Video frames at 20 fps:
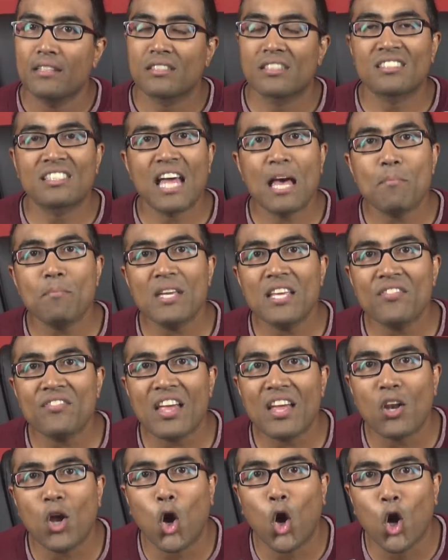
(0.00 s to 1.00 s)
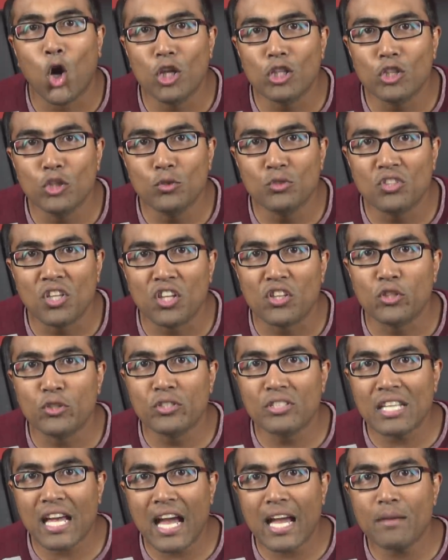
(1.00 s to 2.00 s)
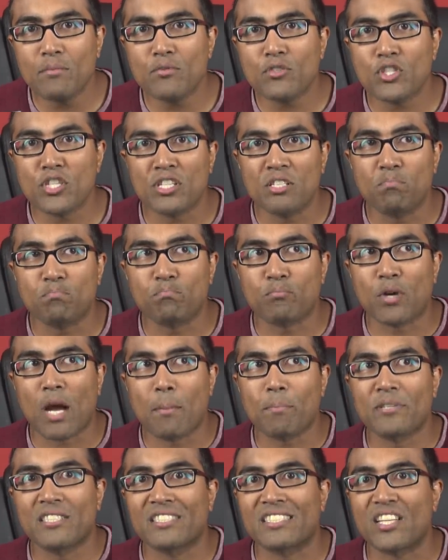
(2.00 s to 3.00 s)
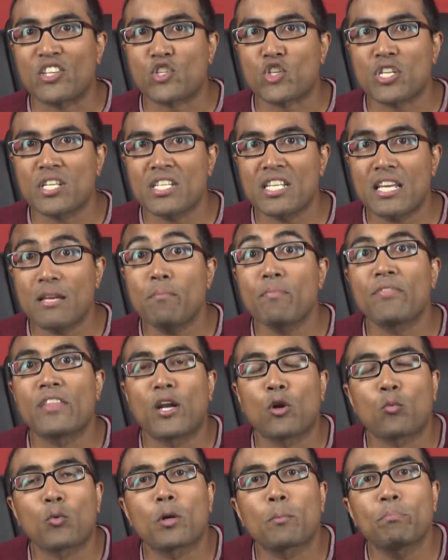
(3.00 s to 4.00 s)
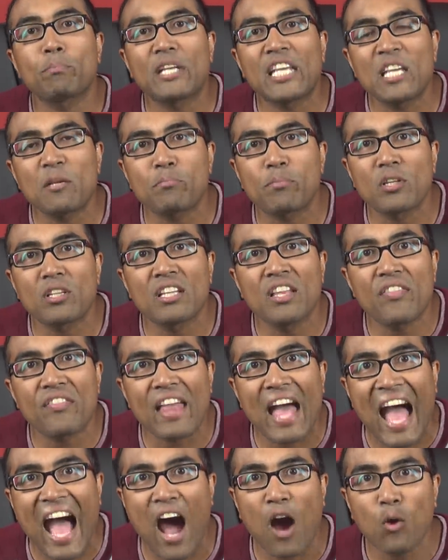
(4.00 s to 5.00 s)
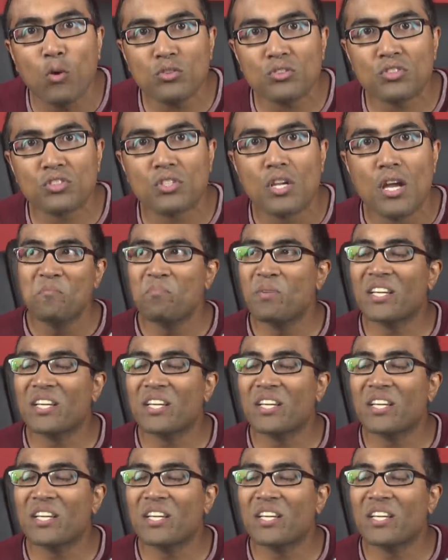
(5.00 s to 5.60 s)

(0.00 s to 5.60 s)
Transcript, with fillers: Does that mean that all those other times she propositioned him, there were people in the house?